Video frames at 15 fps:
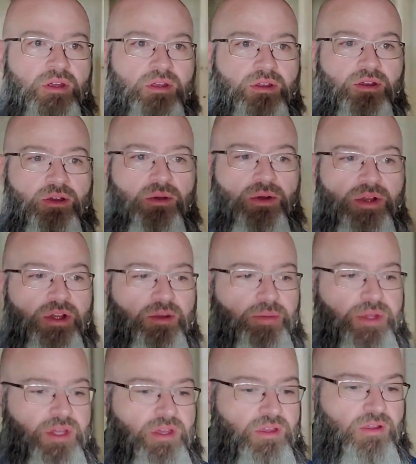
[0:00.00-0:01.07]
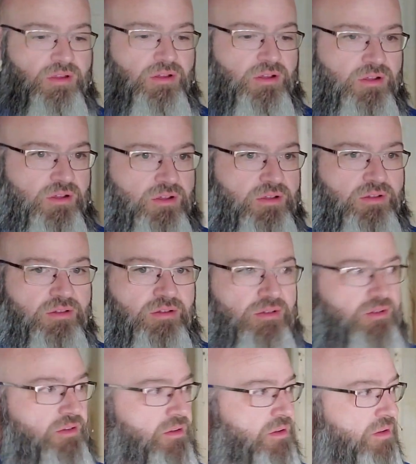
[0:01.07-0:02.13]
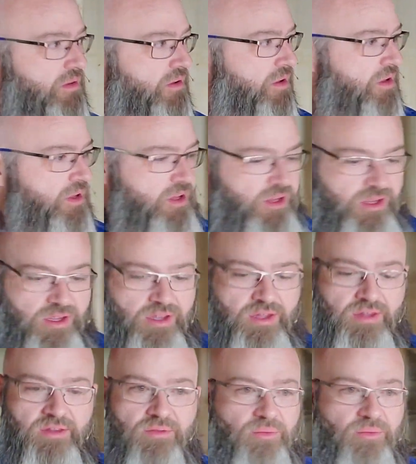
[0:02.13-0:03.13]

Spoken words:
going up here. And then